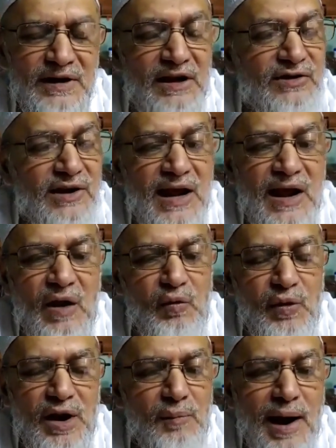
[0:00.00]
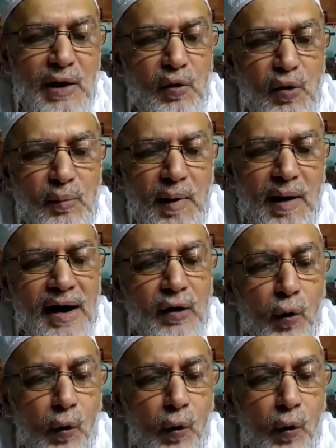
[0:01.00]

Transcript: each and every my ummah